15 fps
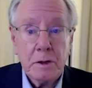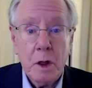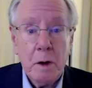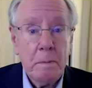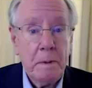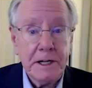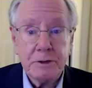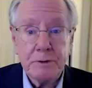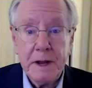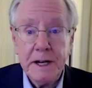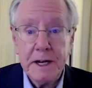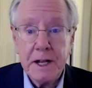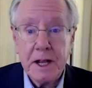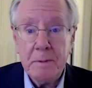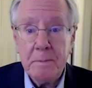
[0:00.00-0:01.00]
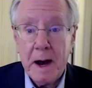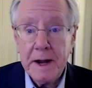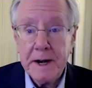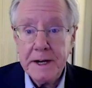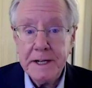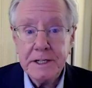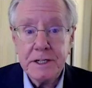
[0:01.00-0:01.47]
Globally traded
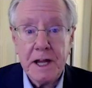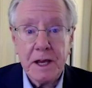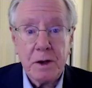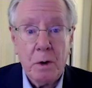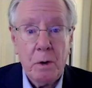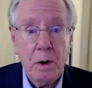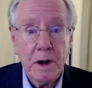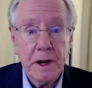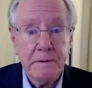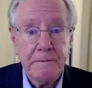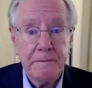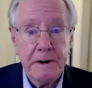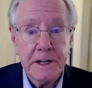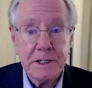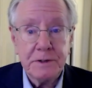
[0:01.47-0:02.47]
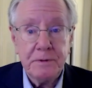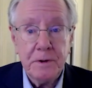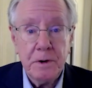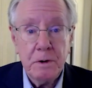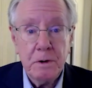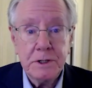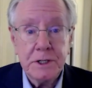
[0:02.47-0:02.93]
commodities like oil and various
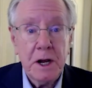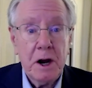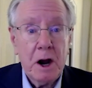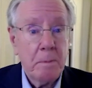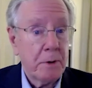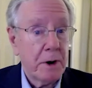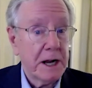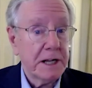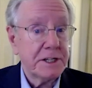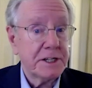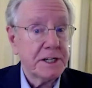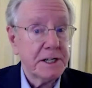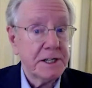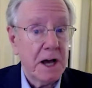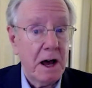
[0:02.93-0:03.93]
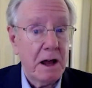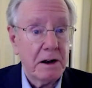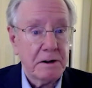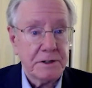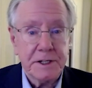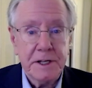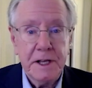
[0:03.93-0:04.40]
foods are priced in
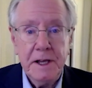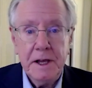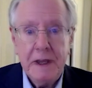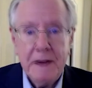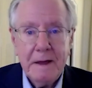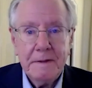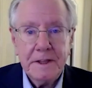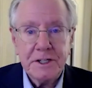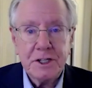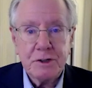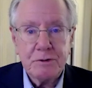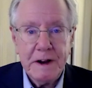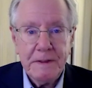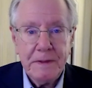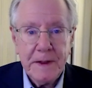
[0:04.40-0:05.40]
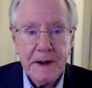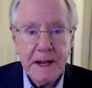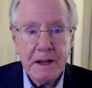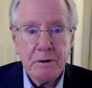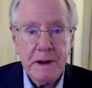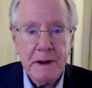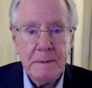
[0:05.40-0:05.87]
dollars. The
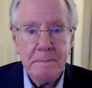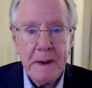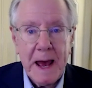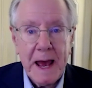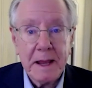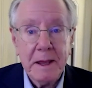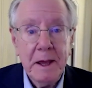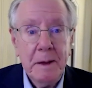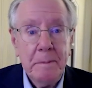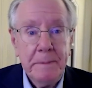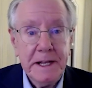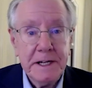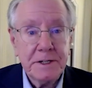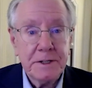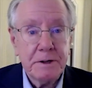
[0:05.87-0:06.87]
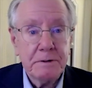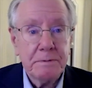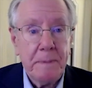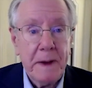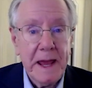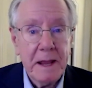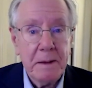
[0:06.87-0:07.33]
strengthening greenback means they're
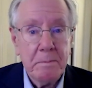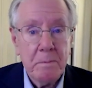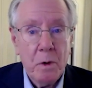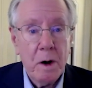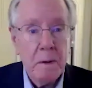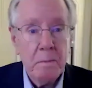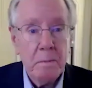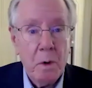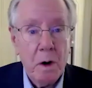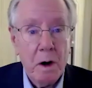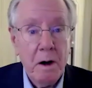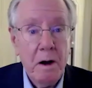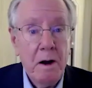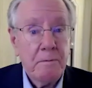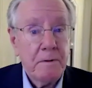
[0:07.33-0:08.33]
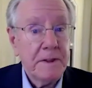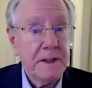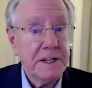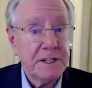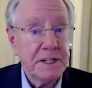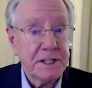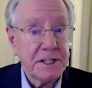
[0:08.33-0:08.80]
paying more and more for
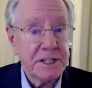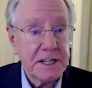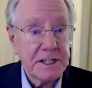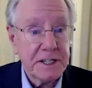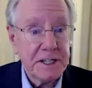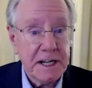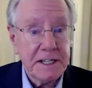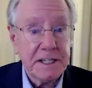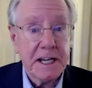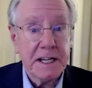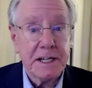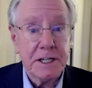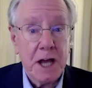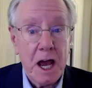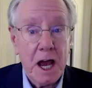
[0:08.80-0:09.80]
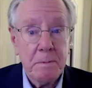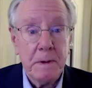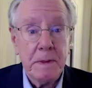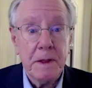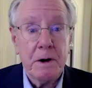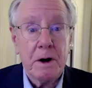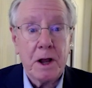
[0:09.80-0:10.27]
these necessities at a time
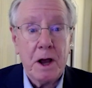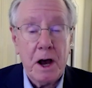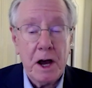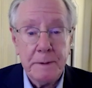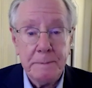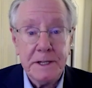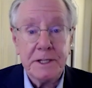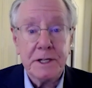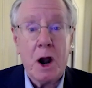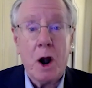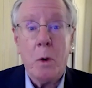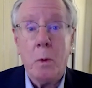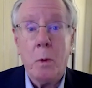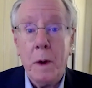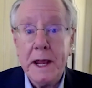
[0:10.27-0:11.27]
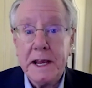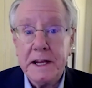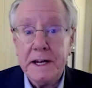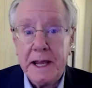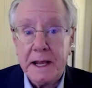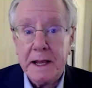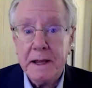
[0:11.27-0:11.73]
when their economies are
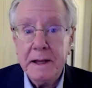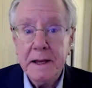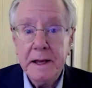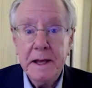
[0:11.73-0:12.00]
weakening.